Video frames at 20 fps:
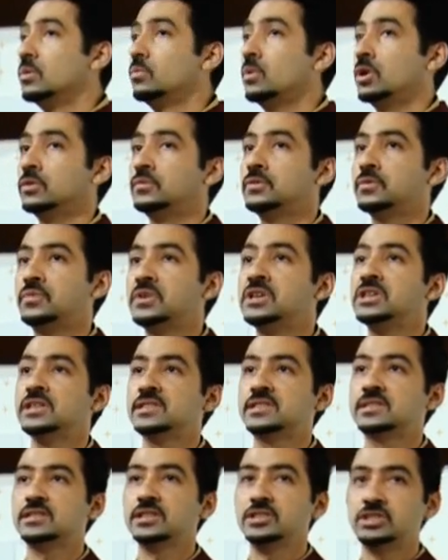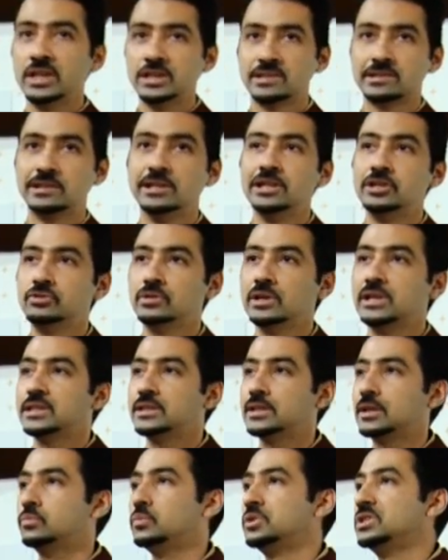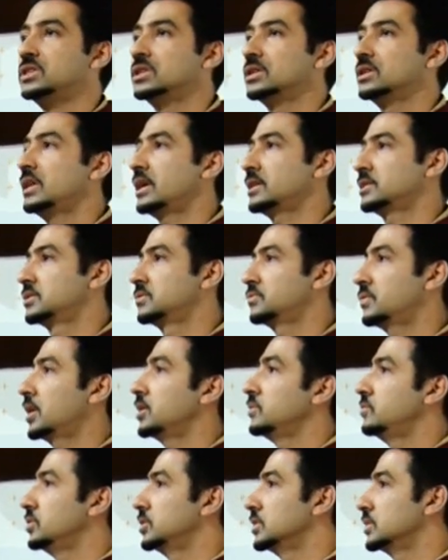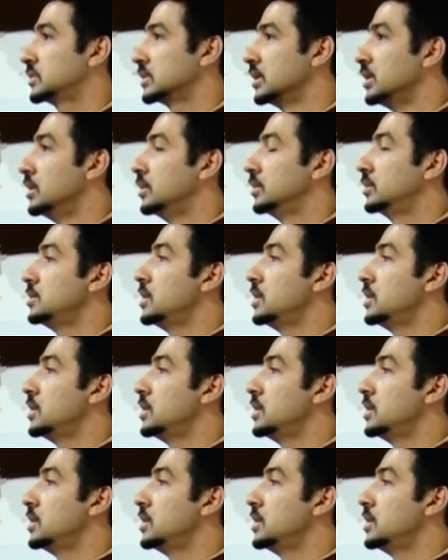One of the figures suggests literally that within the next 5 years, the